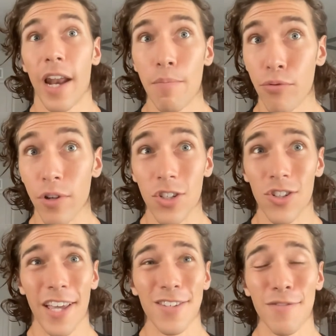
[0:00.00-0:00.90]
preach
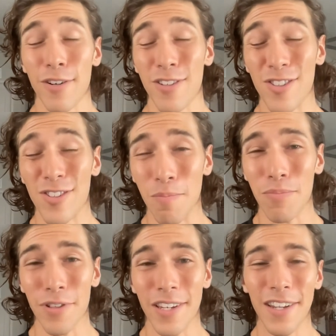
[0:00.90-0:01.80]
that is very
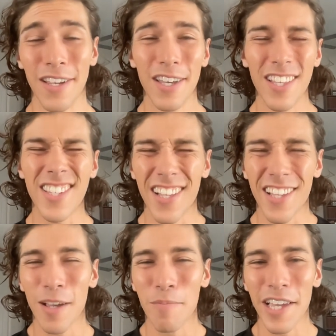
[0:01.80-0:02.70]
simple, and
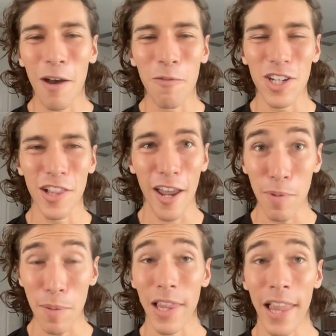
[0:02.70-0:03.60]
it's something at which a lot of
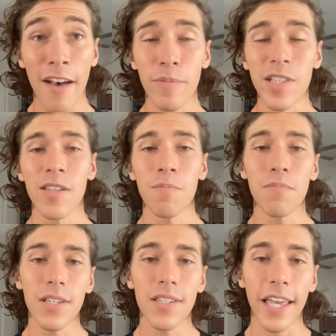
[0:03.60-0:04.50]
people laugh, but
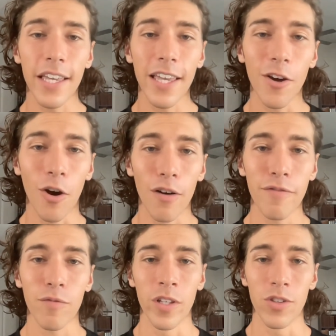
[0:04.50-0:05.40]
simply taking
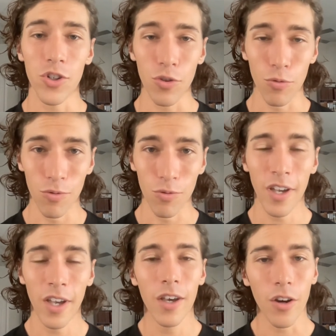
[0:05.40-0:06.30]
off one's shoes,
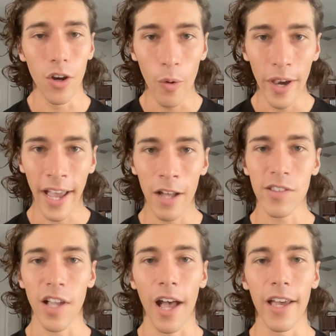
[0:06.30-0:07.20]
going
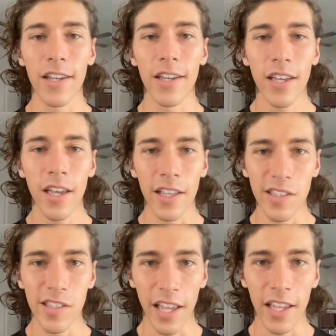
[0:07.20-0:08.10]
outside and
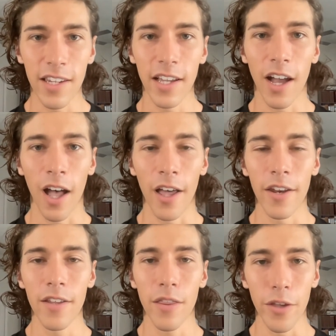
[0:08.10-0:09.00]
standing
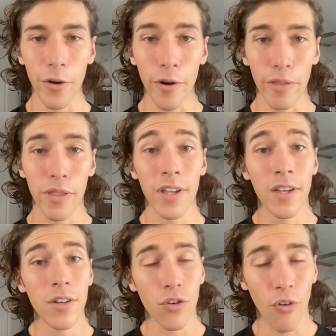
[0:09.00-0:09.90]
on the earth,
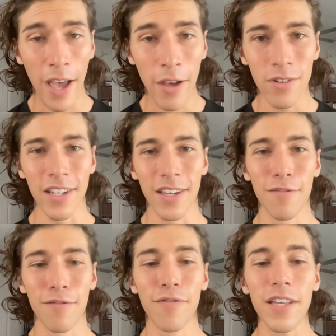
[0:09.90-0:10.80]
grounding and
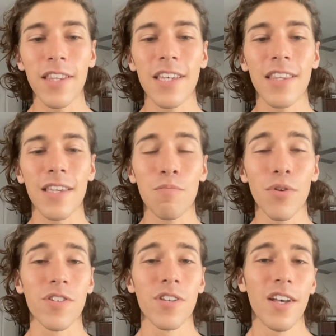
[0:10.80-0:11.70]
feeling the
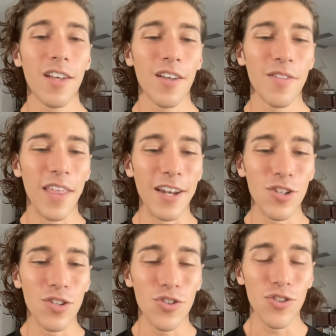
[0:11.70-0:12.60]
impulse that
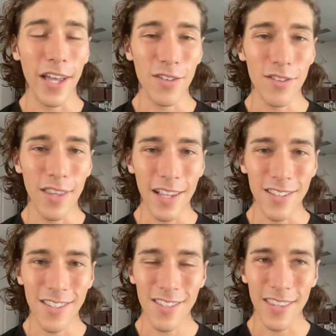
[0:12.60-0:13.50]

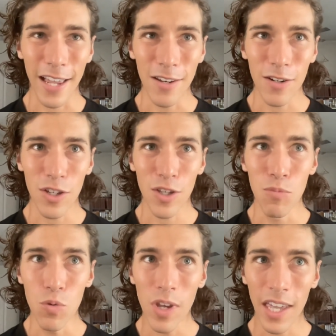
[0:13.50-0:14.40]
that
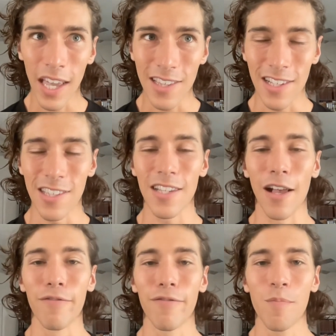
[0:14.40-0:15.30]
communicates
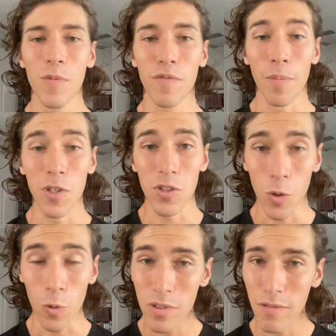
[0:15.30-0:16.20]
itself from the
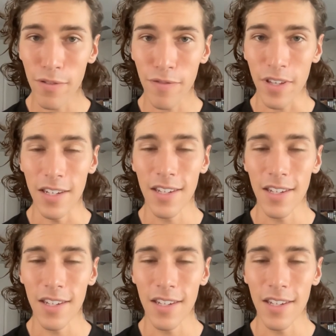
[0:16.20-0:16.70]
soles of your feet